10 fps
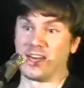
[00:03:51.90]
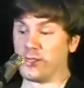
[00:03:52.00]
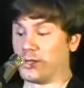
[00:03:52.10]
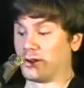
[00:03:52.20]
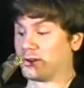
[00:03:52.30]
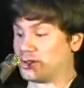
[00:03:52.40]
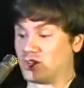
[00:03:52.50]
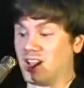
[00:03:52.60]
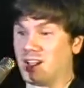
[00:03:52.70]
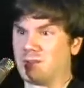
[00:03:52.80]
there's
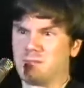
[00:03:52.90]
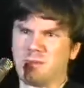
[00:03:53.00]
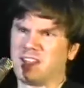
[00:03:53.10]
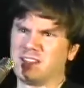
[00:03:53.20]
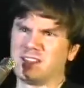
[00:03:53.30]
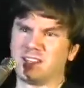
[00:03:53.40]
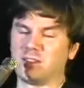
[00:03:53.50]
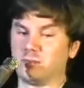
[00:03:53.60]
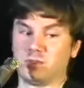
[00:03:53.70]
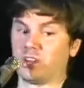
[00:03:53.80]
uh, been,
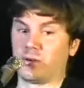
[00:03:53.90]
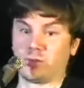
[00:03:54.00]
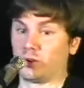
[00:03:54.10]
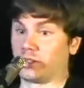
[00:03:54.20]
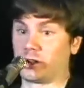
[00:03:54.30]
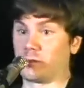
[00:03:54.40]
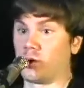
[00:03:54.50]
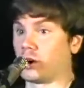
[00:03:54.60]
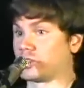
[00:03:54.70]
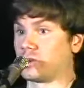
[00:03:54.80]
you know, you'll hear
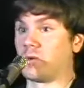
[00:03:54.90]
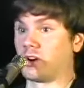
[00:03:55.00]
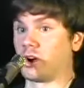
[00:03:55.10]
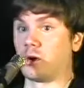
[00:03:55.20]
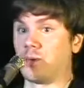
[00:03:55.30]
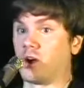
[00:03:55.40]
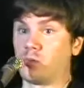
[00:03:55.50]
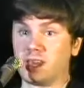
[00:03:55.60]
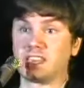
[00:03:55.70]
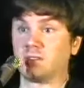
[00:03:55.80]
more tomorrow about
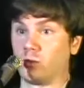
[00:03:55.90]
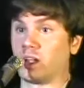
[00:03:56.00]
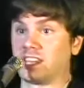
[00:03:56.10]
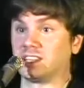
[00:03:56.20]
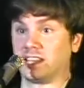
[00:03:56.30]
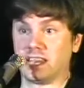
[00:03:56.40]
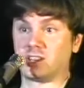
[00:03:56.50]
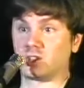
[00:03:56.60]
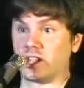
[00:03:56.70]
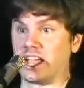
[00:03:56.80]
Wiki
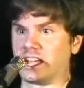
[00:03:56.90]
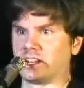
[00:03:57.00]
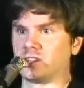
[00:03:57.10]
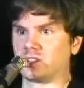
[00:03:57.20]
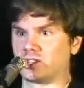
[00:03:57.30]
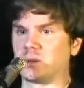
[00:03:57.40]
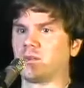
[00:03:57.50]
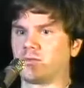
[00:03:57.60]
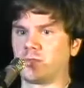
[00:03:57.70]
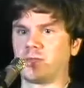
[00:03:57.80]
WikiLeaks and some
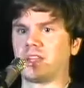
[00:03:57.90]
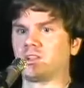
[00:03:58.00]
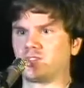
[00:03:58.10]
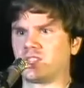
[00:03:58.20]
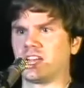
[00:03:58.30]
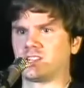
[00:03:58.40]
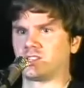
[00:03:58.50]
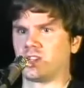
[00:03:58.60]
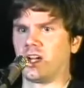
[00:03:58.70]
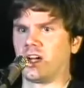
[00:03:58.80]
of the things
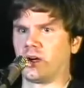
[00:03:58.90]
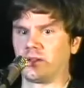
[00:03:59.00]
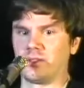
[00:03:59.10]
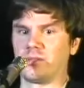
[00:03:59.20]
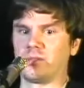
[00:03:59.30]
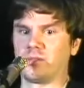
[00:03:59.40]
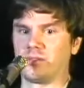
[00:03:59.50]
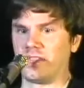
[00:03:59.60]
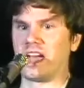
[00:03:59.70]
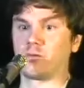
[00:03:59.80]
that uh, that